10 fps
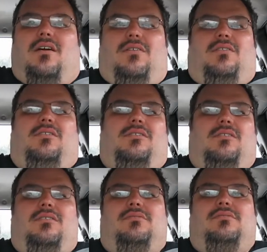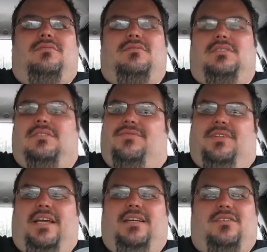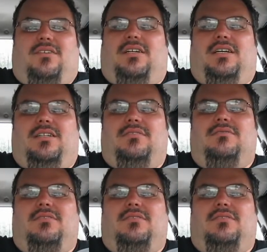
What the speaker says: Oh, fillets are good.